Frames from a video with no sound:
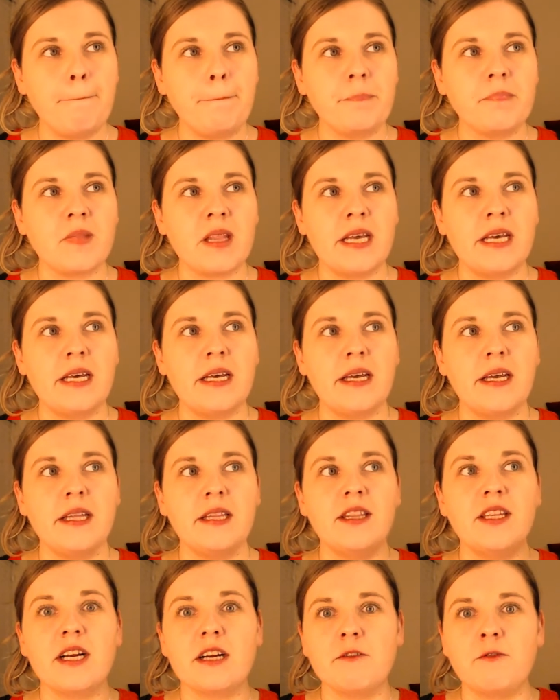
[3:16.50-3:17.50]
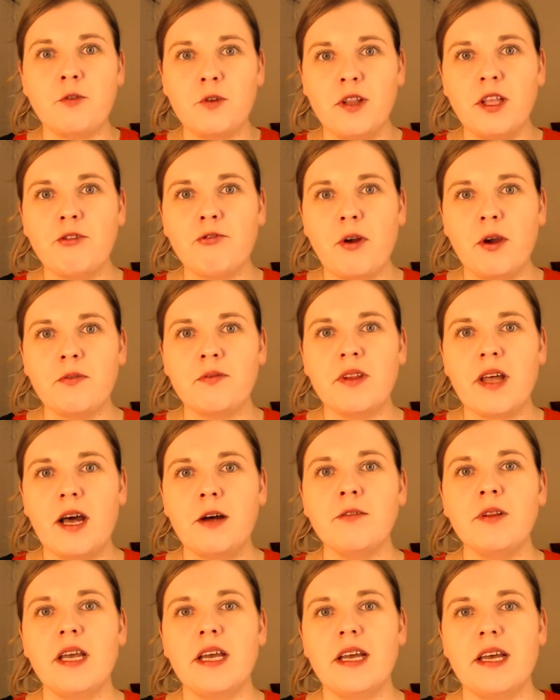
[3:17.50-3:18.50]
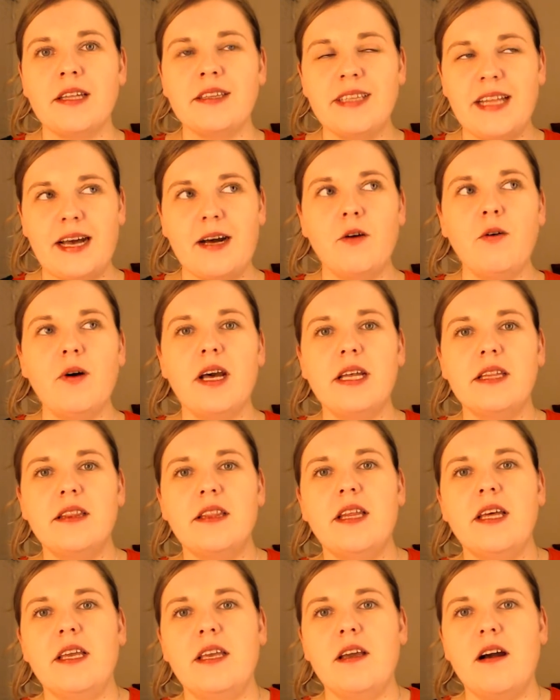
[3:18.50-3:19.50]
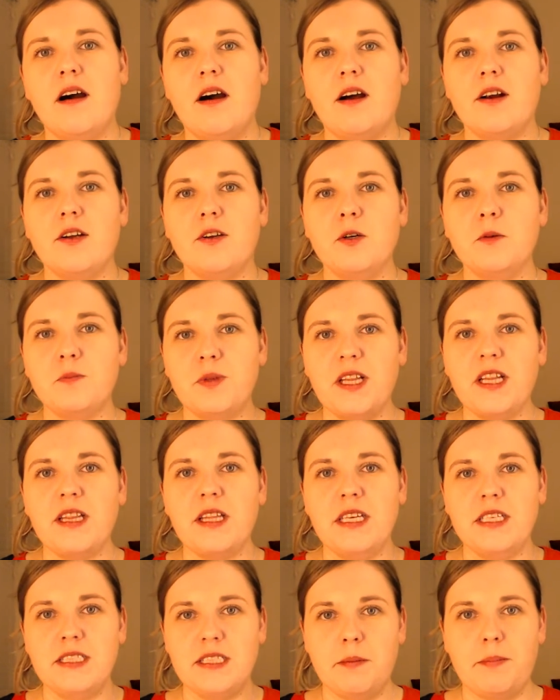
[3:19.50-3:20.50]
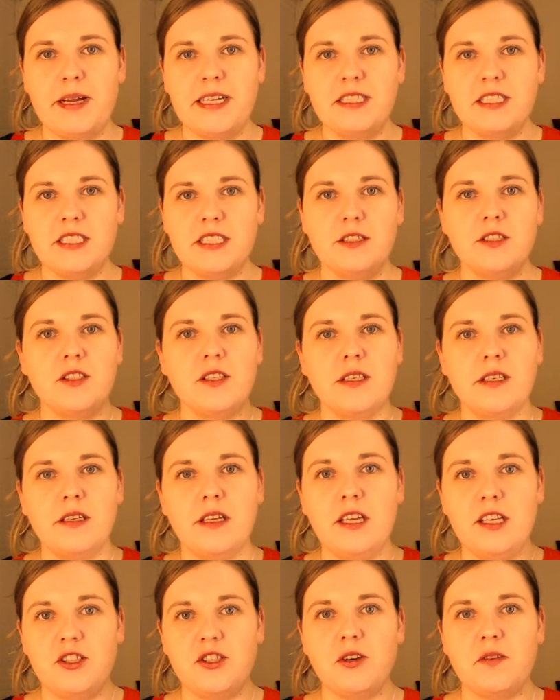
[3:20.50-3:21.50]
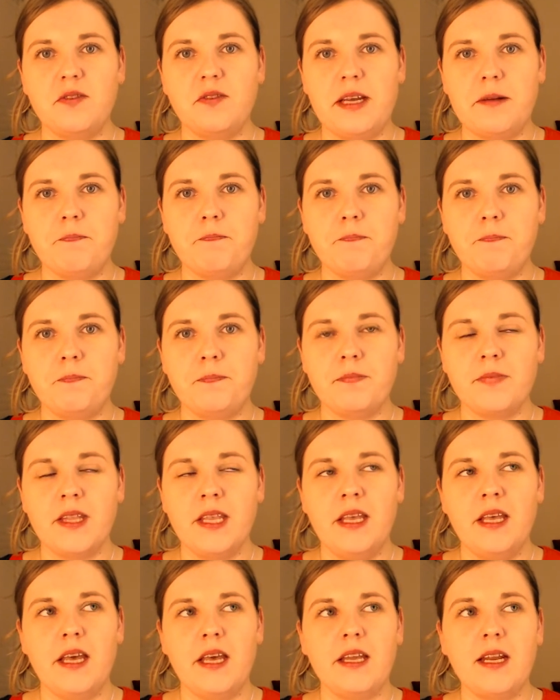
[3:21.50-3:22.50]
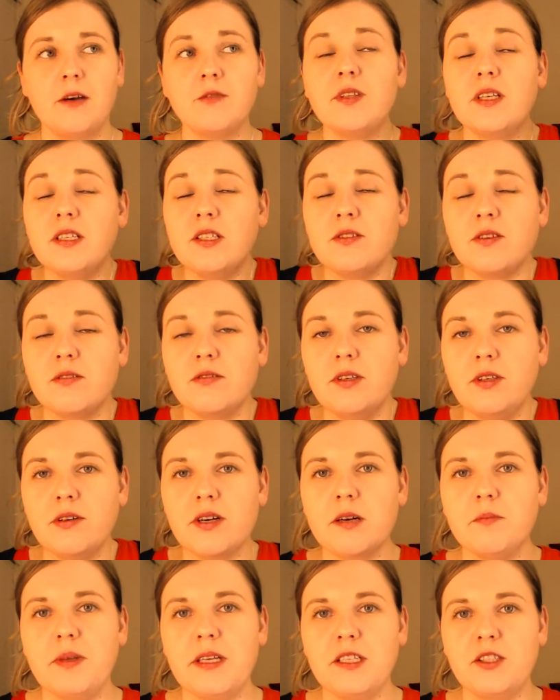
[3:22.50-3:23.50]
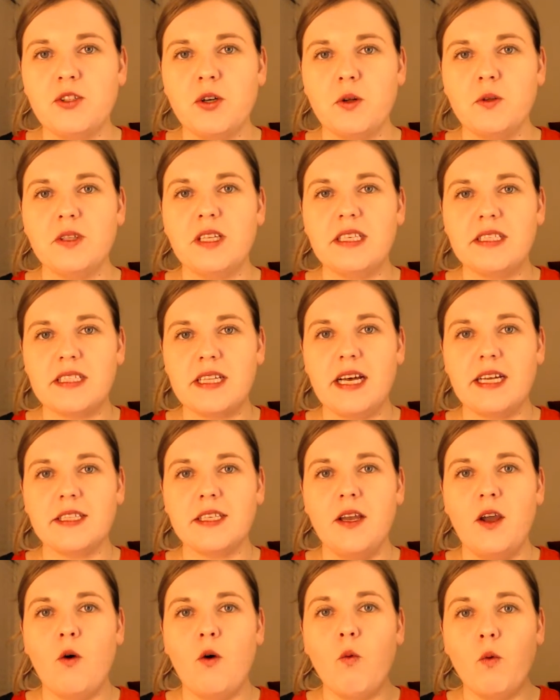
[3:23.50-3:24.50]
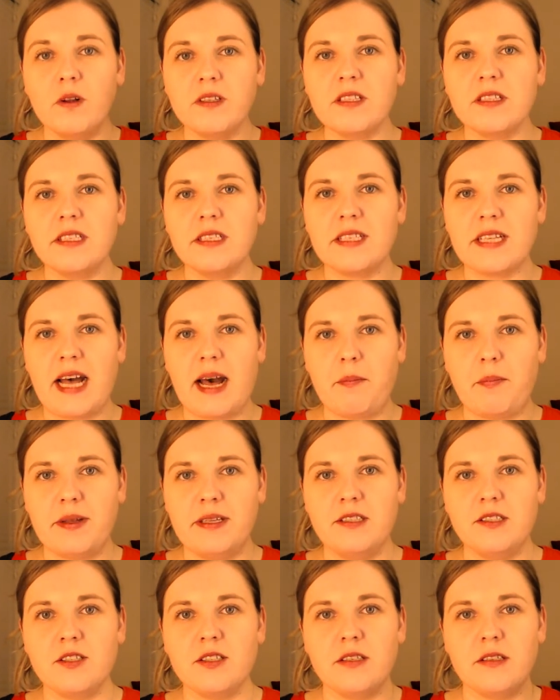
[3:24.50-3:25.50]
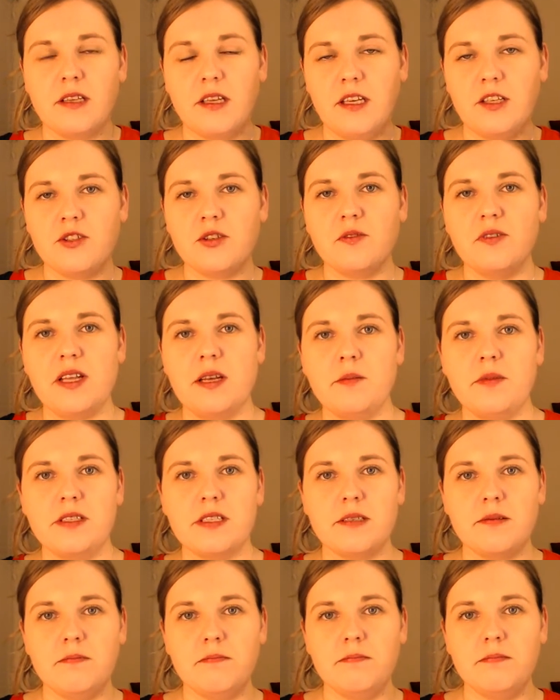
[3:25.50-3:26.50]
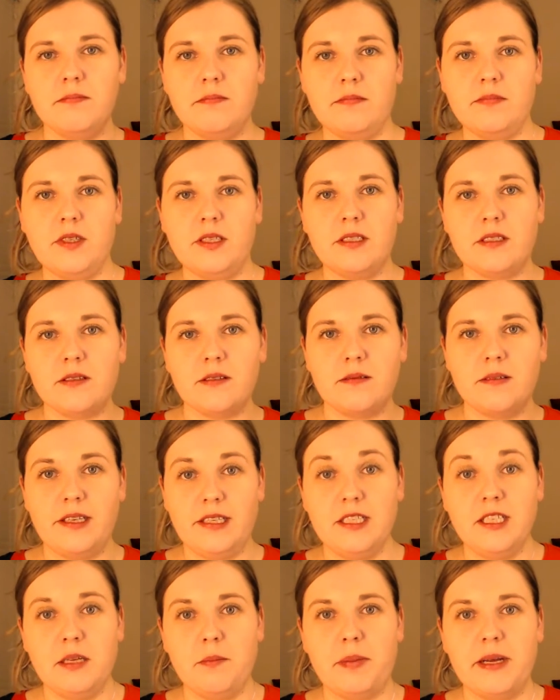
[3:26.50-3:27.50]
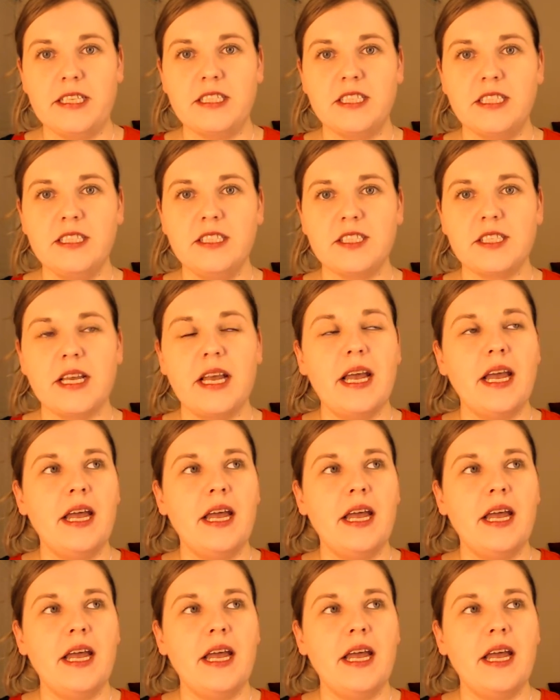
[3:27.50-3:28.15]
They are fully grown now and they are completely independent, each of them. And now the story you are being told is that once this happened, each of them is independent.